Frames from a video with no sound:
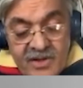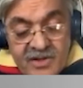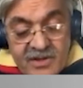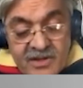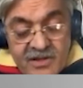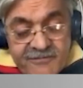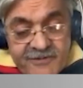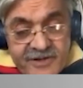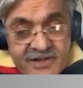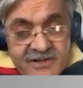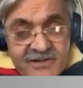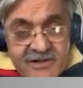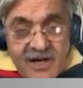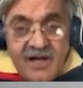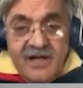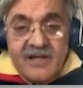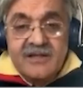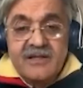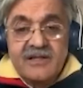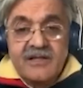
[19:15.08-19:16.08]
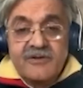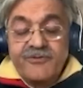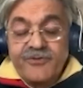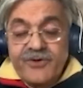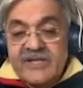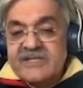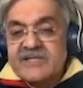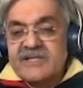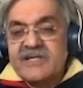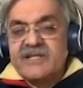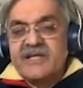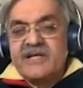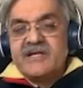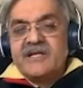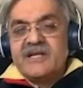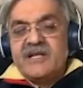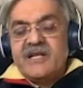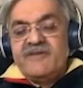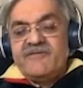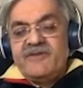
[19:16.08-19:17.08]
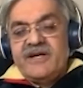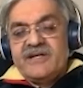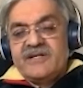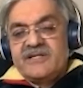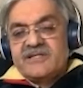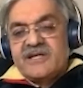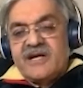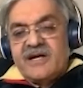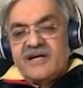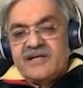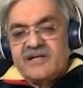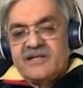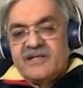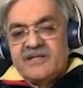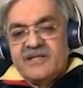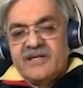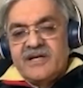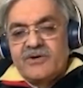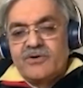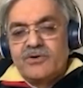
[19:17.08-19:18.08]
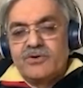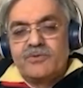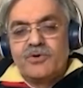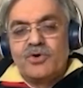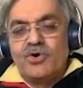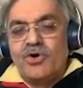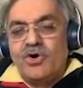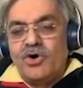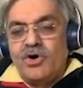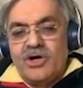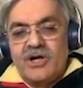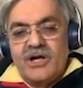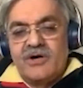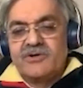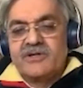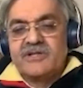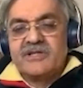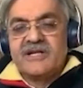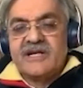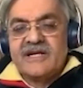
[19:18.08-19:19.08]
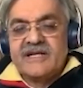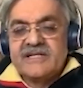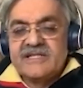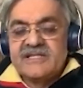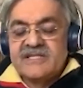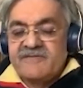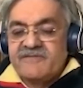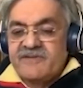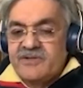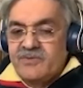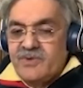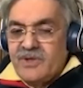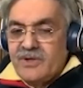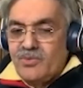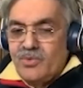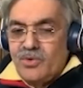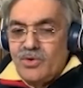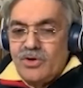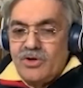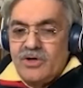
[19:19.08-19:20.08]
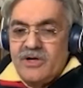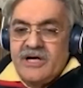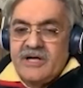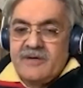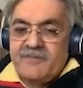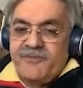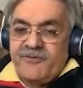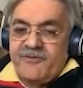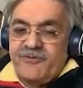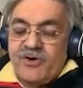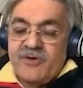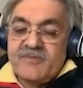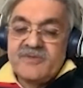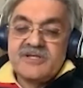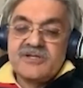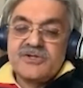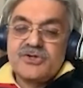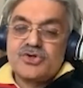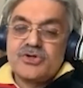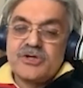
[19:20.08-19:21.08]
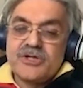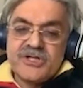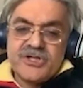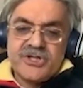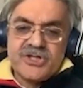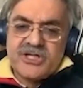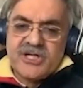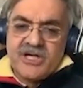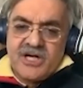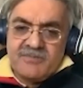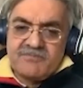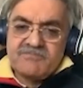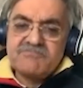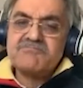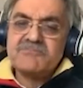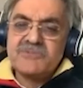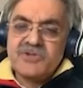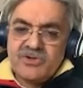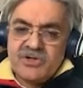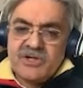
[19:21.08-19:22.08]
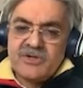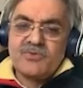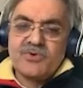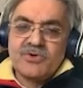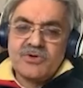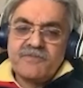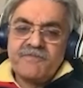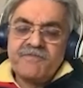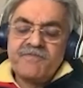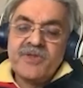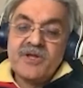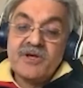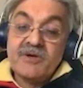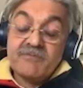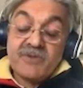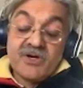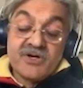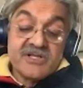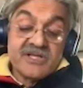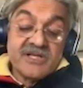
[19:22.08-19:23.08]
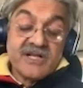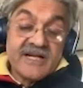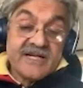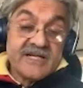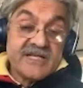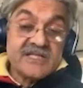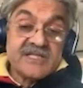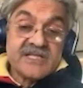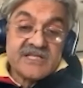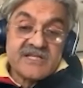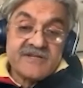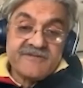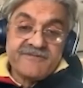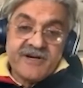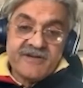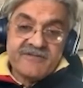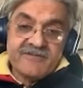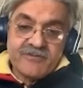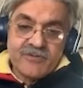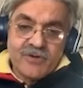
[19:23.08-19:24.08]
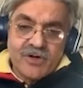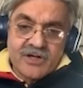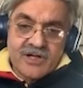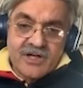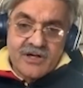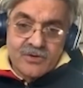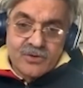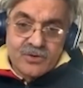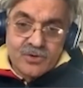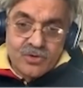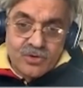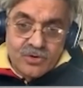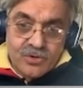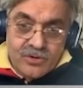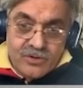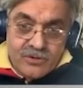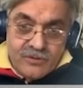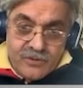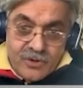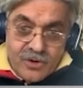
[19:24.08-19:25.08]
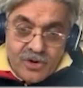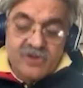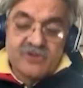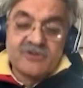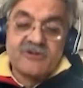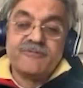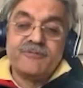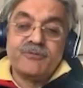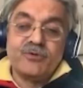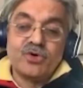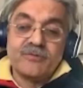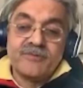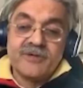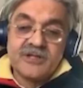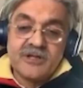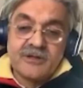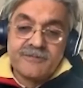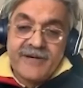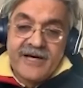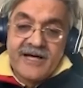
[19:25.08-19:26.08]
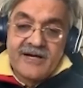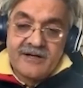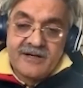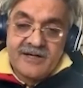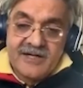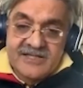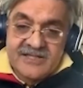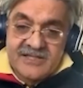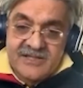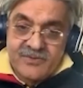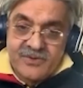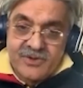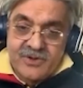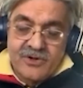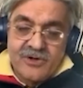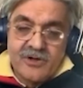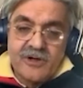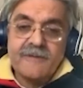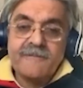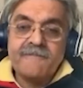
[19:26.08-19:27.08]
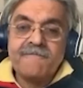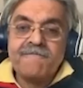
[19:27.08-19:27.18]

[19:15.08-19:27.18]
the Vikrant, firstly, the Indian Navy had decided that they are going to go all out in the 1971 war and perform as a strategic arm. It won't. Because in 1965, they were not allowed to go north of Porbandar parallel, as they were called.